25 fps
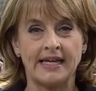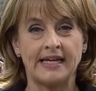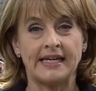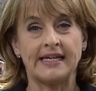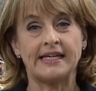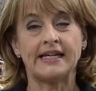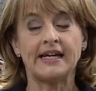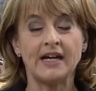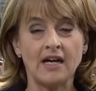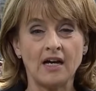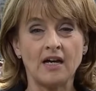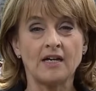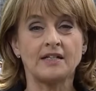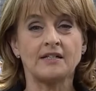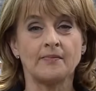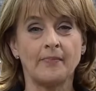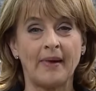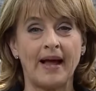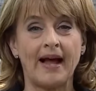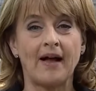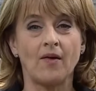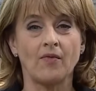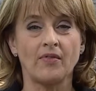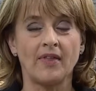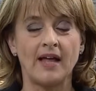He heard
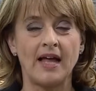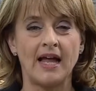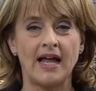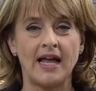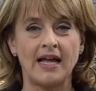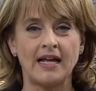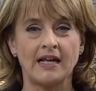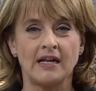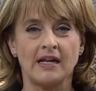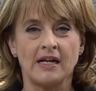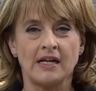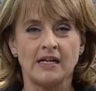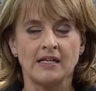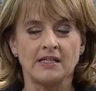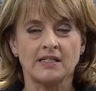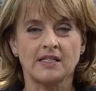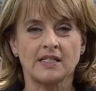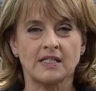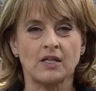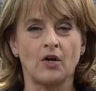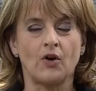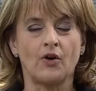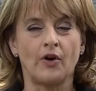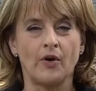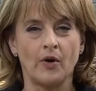about their
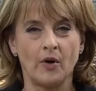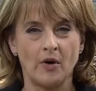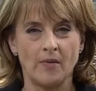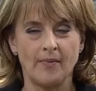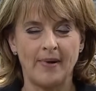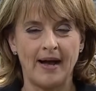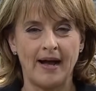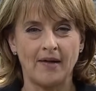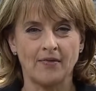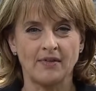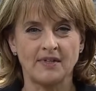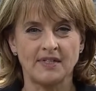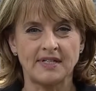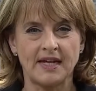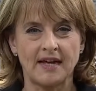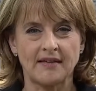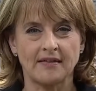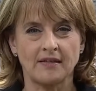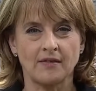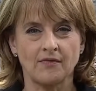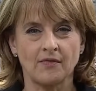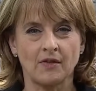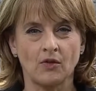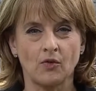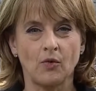sorrow about the
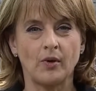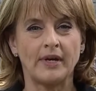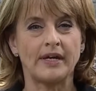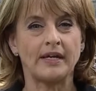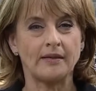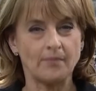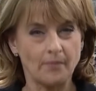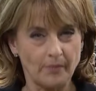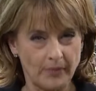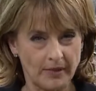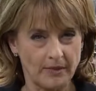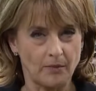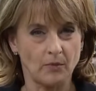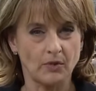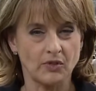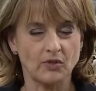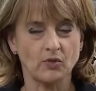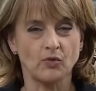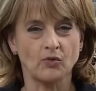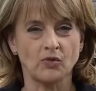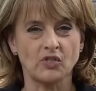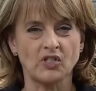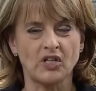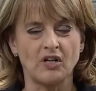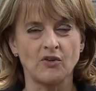death of the Queen, but was
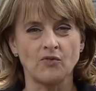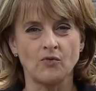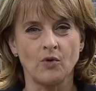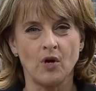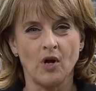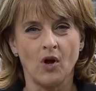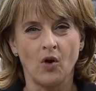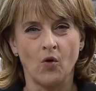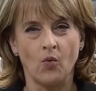also